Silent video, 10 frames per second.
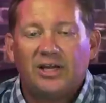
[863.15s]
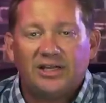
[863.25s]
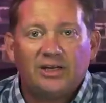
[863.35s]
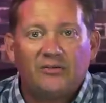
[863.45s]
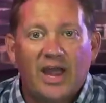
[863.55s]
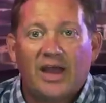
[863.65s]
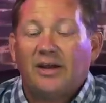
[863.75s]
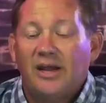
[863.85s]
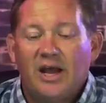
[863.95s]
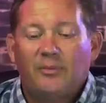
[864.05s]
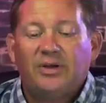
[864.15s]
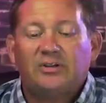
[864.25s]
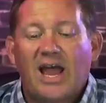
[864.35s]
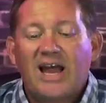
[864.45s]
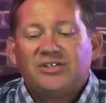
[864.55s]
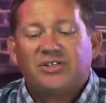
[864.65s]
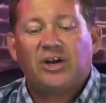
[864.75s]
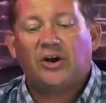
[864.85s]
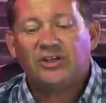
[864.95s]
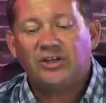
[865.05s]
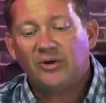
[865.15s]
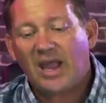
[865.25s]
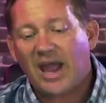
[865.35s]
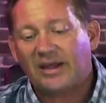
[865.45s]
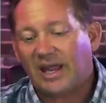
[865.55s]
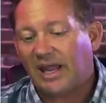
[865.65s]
And then last year you had